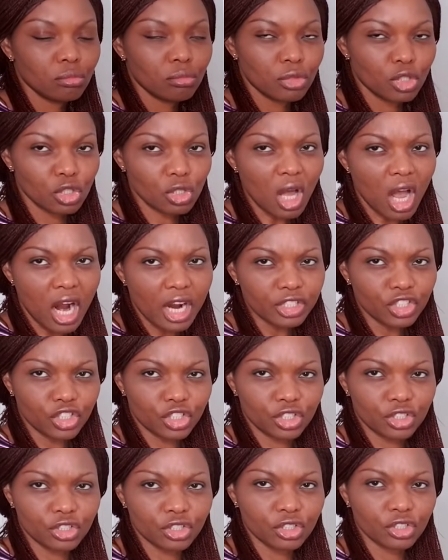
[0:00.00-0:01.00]

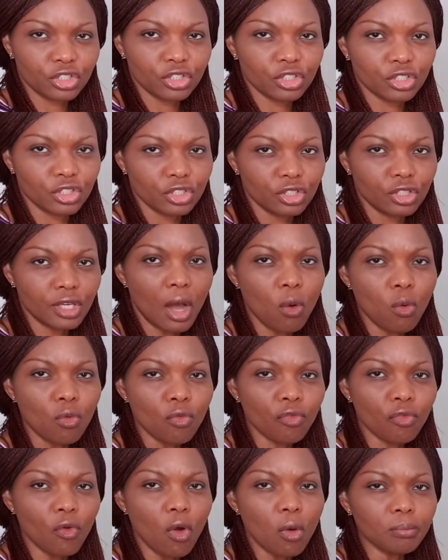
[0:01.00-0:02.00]
starch that
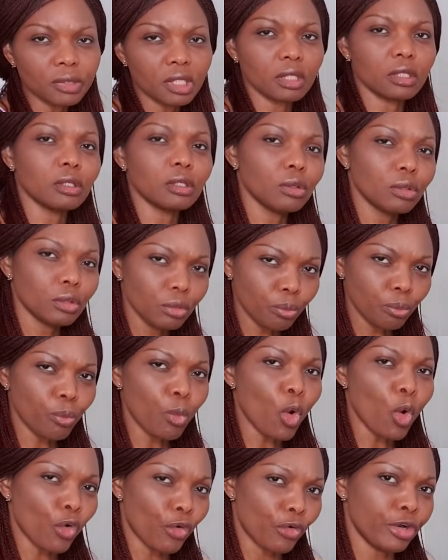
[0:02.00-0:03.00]
will form the
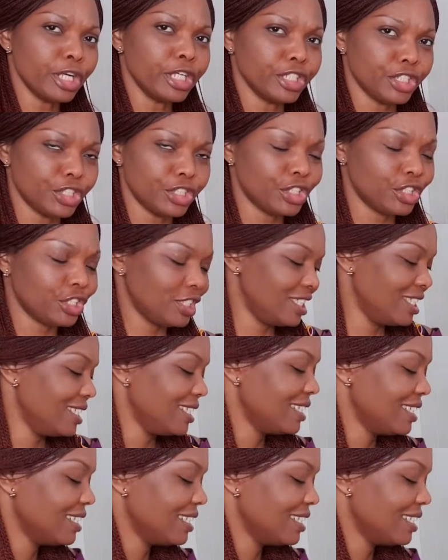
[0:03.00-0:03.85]
porridge.